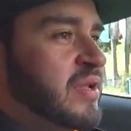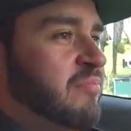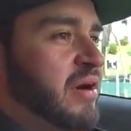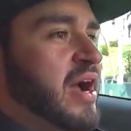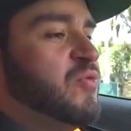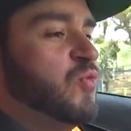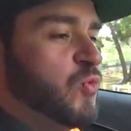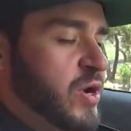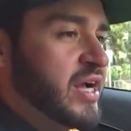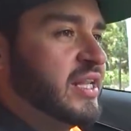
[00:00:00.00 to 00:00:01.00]
but I
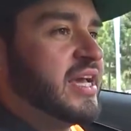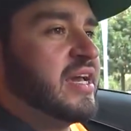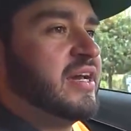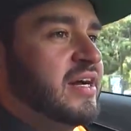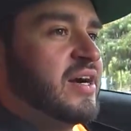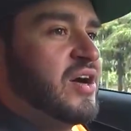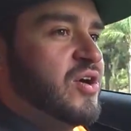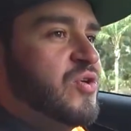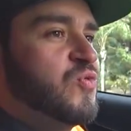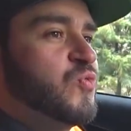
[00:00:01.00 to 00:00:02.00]
really,
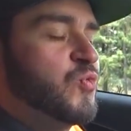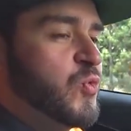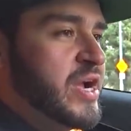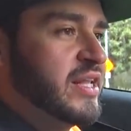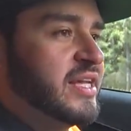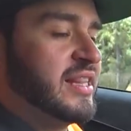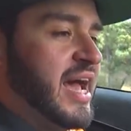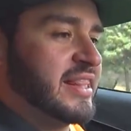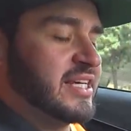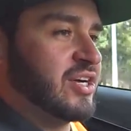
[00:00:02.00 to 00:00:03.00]
really
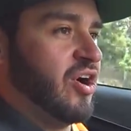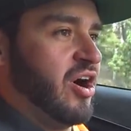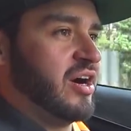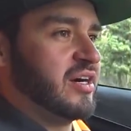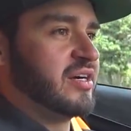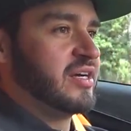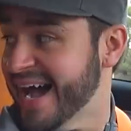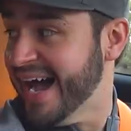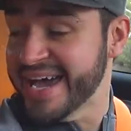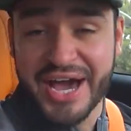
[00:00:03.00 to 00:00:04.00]
like the car.
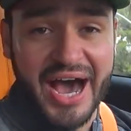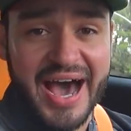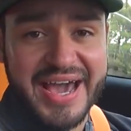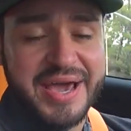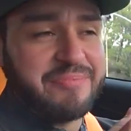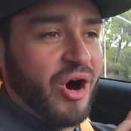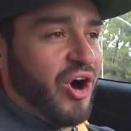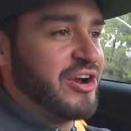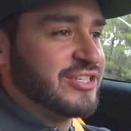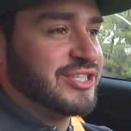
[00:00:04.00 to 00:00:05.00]
I am
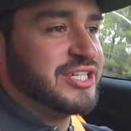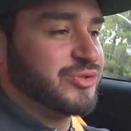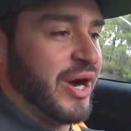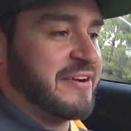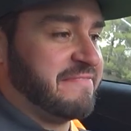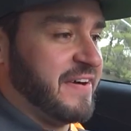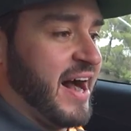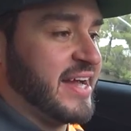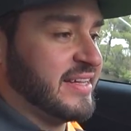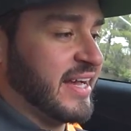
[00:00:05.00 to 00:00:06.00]
honestly trying to
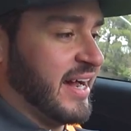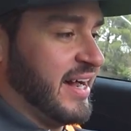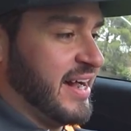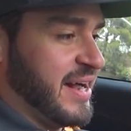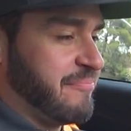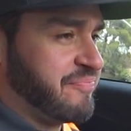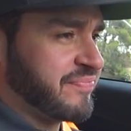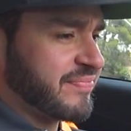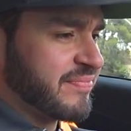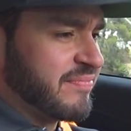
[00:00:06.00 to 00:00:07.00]
find
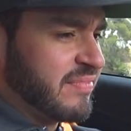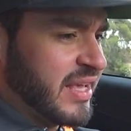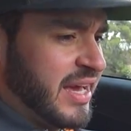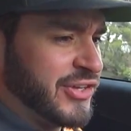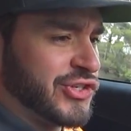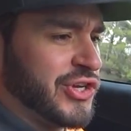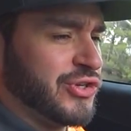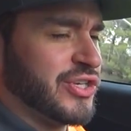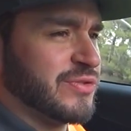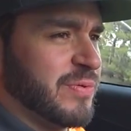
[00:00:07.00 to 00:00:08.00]

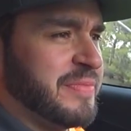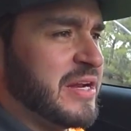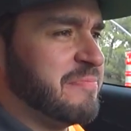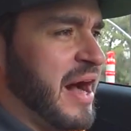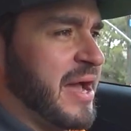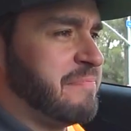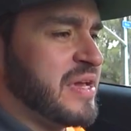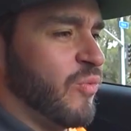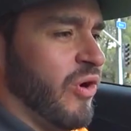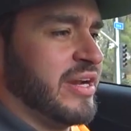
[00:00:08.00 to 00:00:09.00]
excuses for me to buy a
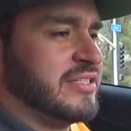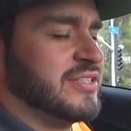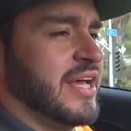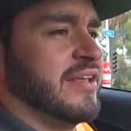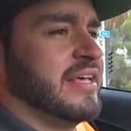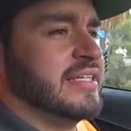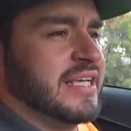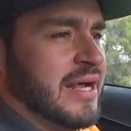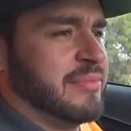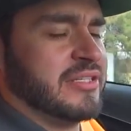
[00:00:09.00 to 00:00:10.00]
P1 instead of this,
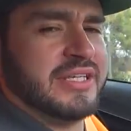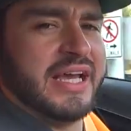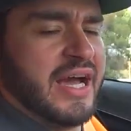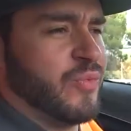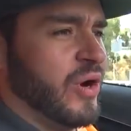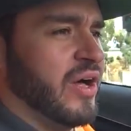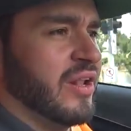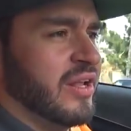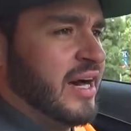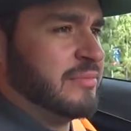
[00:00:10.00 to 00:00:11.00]
and I'm not saying I
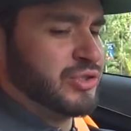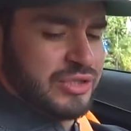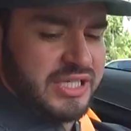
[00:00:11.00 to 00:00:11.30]
will. I'm just